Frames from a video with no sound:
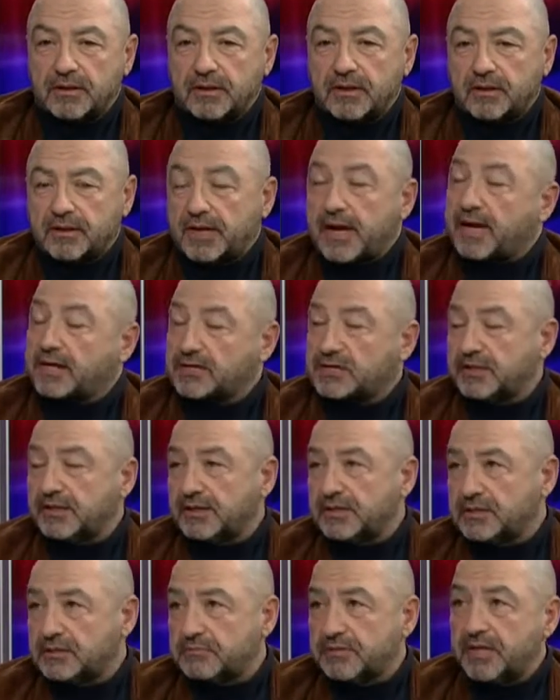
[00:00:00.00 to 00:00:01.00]

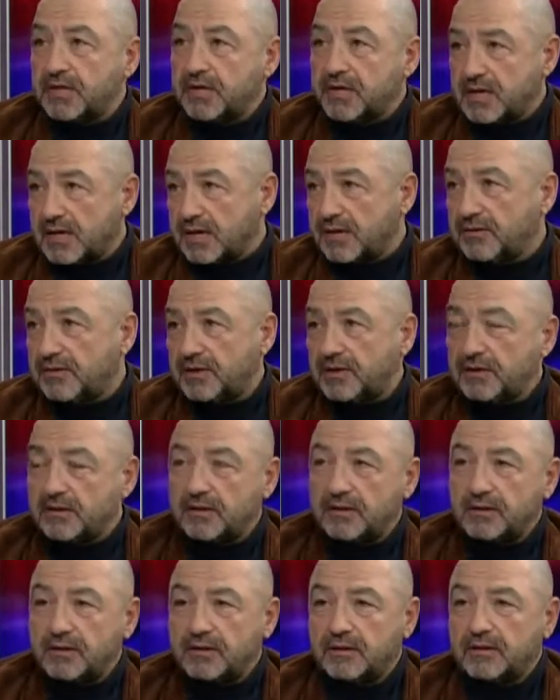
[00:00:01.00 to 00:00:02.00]
actually is beyond,
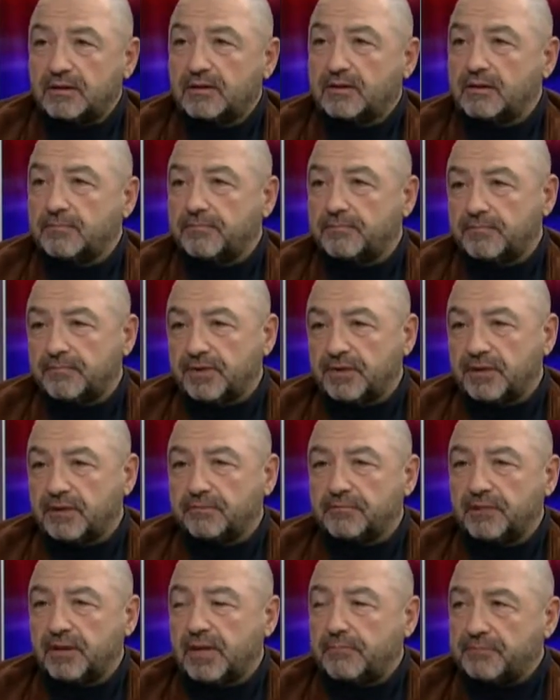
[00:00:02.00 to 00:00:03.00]

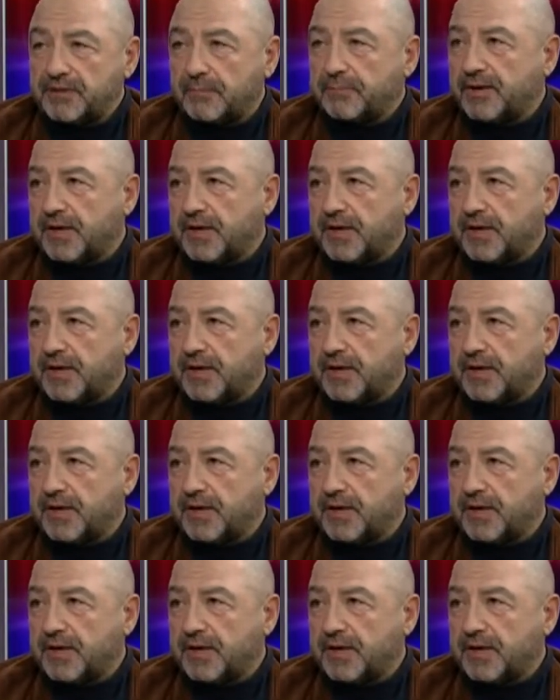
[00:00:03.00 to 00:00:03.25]
the